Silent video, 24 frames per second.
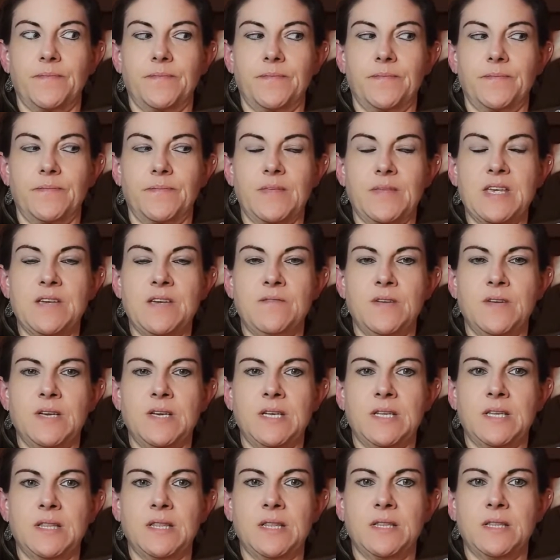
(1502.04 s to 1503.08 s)
even
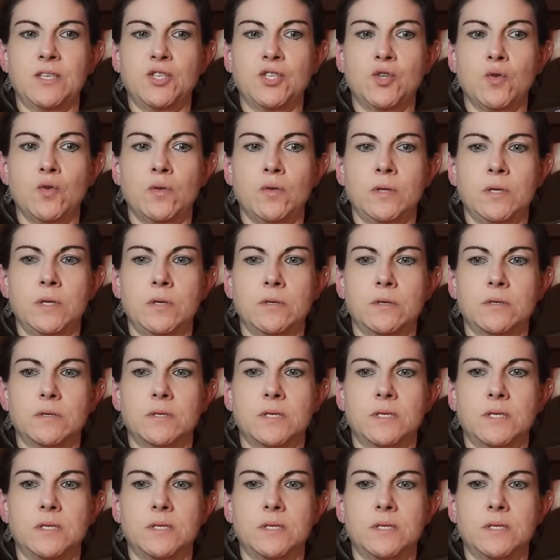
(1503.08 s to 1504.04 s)
in the shoulders.